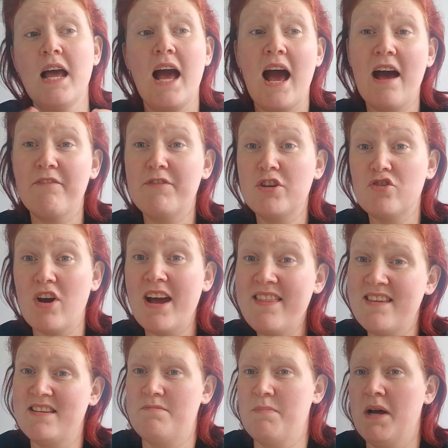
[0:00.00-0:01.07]
Have you tried
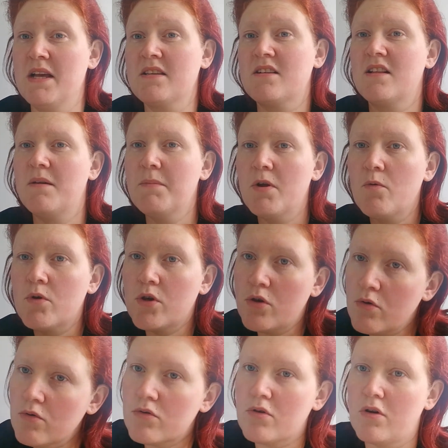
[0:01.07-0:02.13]
this mask? Let me know what
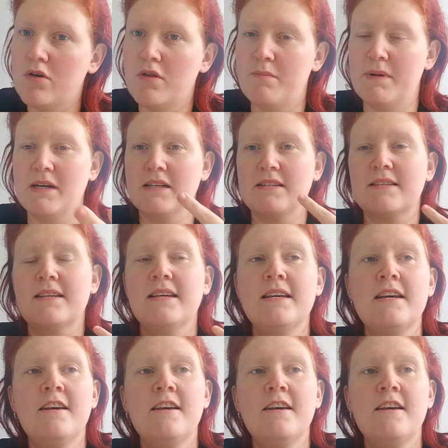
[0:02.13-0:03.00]
you thought of the mask.